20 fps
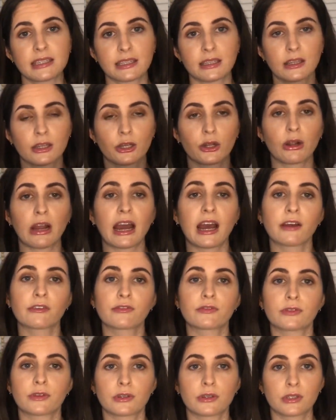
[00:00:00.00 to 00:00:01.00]
in the
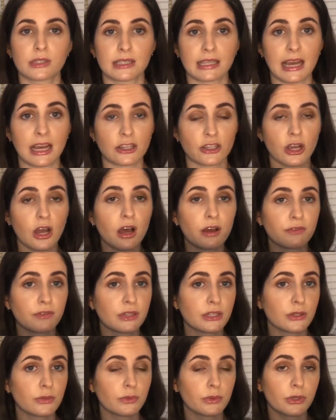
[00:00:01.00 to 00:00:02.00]

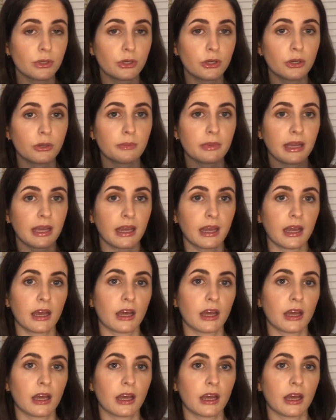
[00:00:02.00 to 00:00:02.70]
craft/office room,